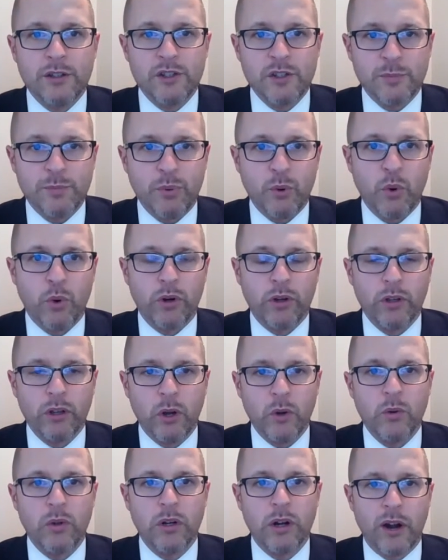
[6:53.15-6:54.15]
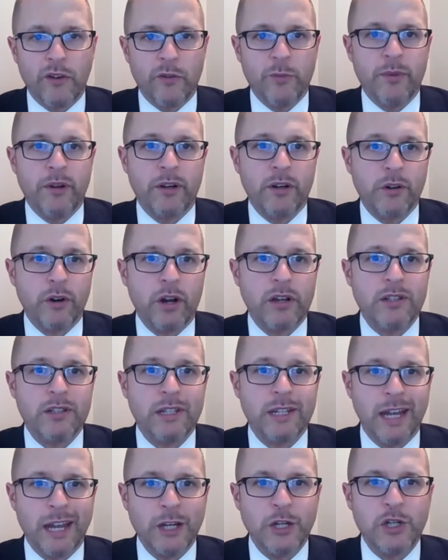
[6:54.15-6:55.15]
to support local government across
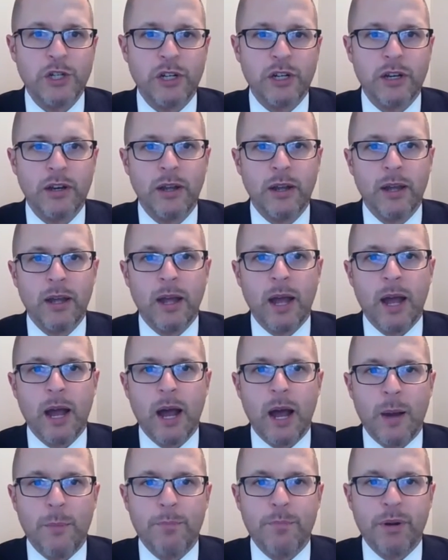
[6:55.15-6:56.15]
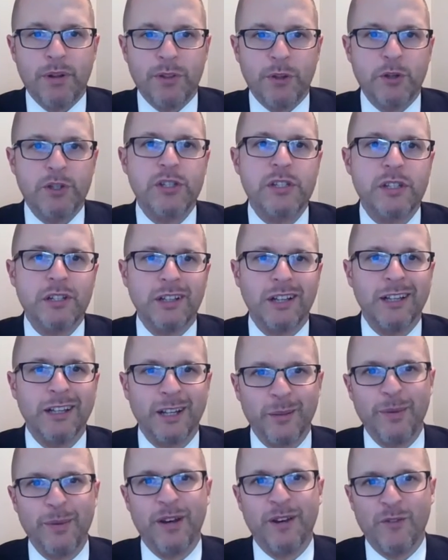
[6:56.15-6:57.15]
the nation, uh, but there's still a
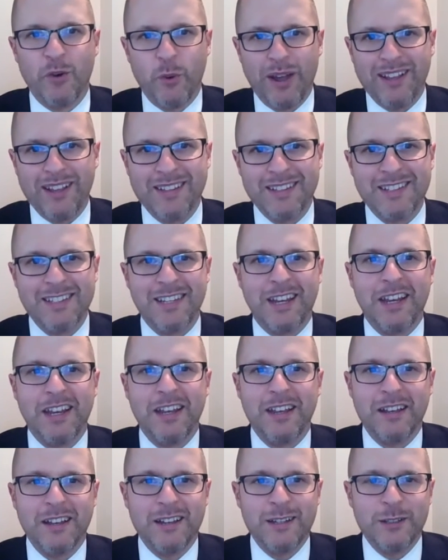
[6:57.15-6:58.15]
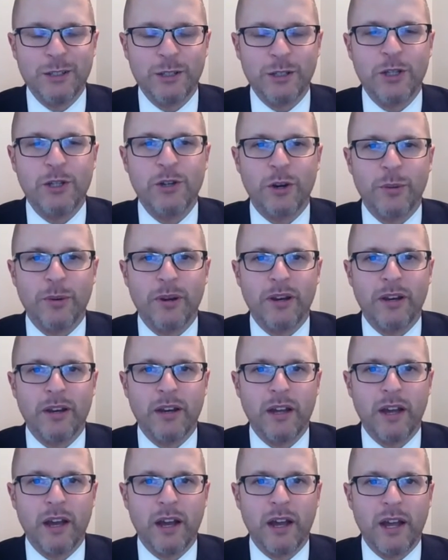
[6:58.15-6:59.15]
little bit of a wait and see to
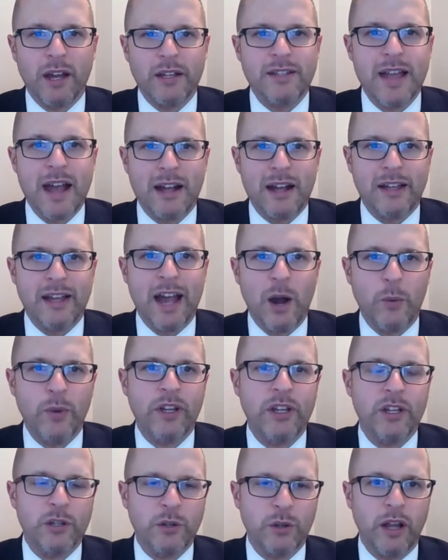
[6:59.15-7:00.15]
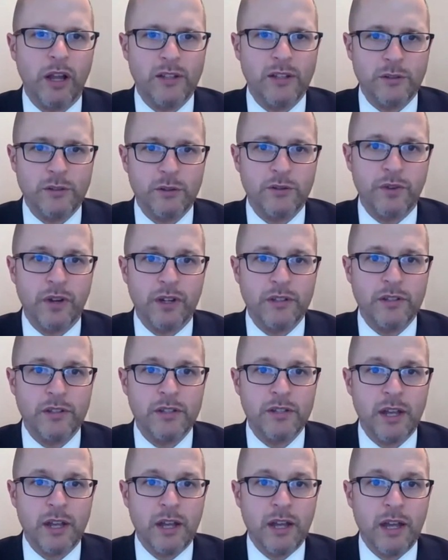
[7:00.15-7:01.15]
determine uh, exactly how we can utilize those
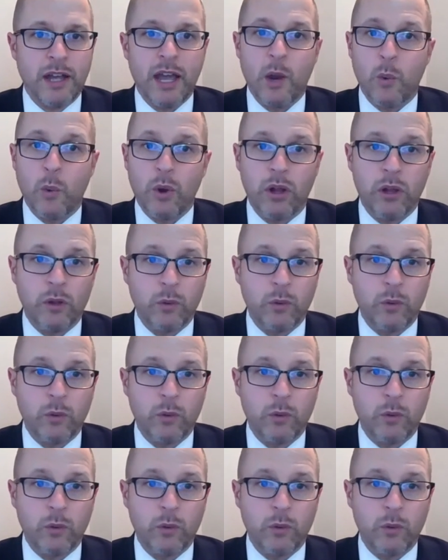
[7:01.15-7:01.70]
funds. And